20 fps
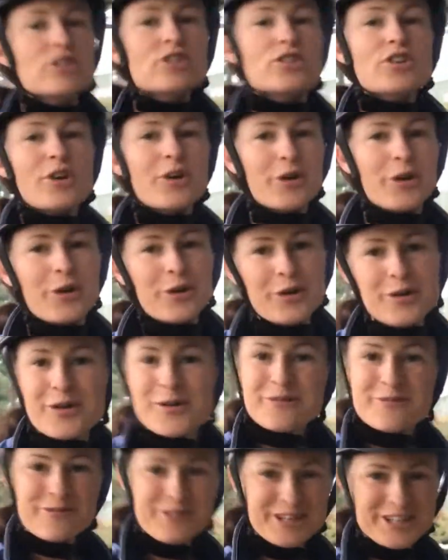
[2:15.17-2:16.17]
So
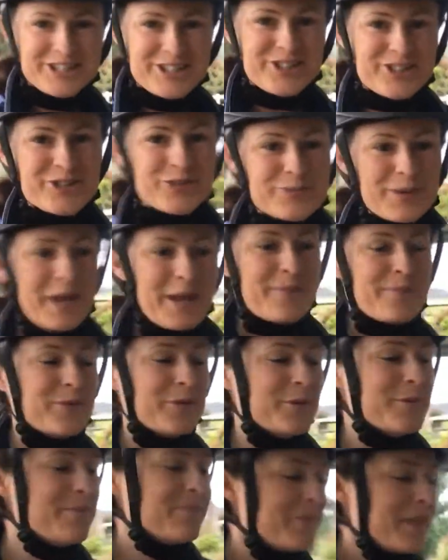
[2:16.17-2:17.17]
visual
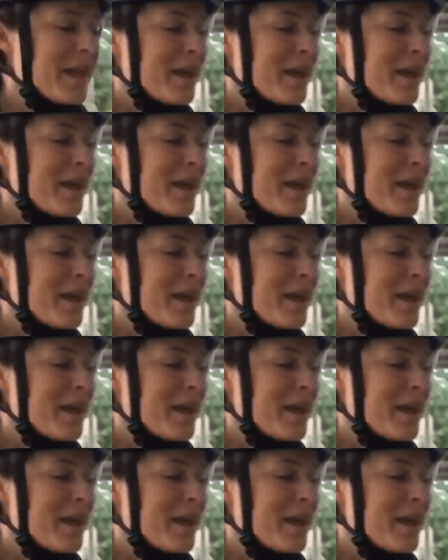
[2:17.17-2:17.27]
people